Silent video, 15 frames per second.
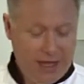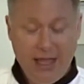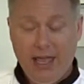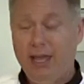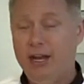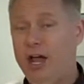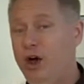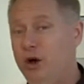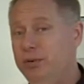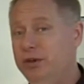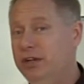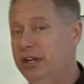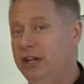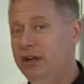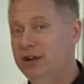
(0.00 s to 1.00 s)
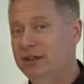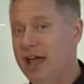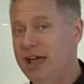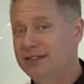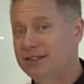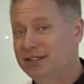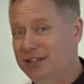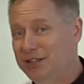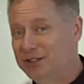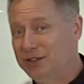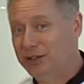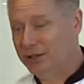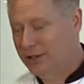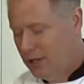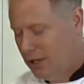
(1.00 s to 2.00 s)
And I hope you can hear that
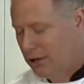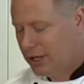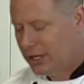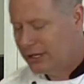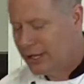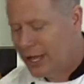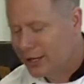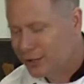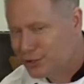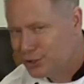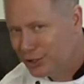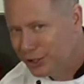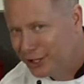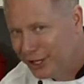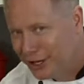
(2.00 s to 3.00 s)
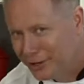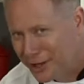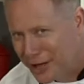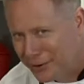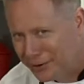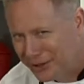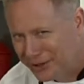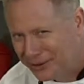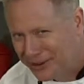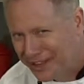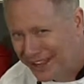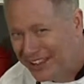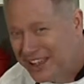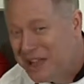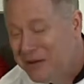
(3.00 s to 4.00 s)
sizzle. I'll get down here so you can hear that really
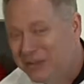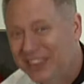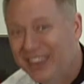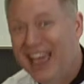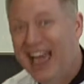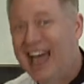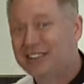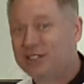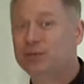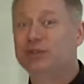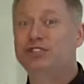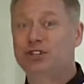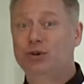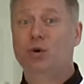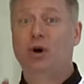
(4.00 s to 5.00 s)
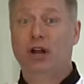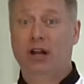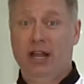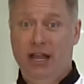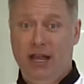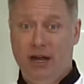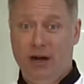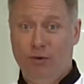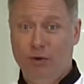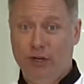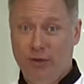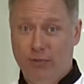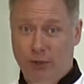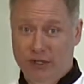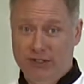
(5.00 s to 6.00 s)
well. But that's what you want to hear when
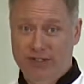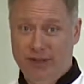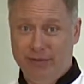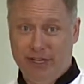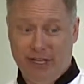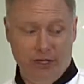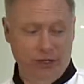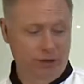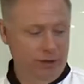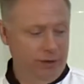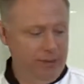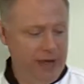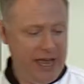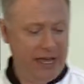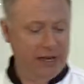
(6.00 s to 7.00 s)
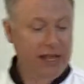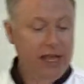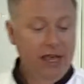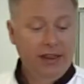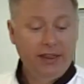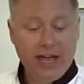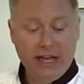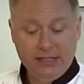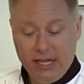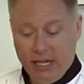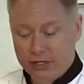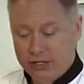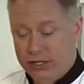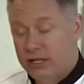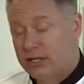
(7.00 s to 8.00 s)
you put something into a pan. That
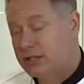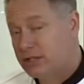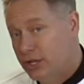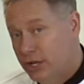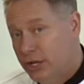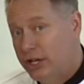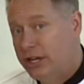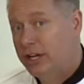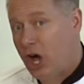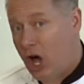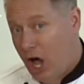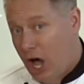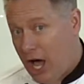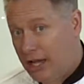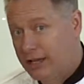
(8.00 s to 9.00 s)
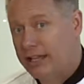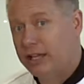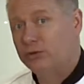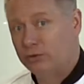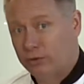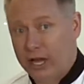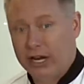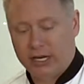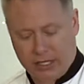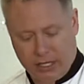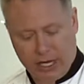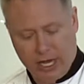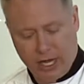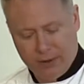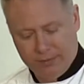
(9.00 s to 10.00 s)
tells you that it's good and hot and ready to
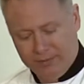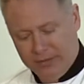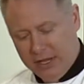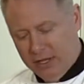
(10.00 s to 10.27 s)
go.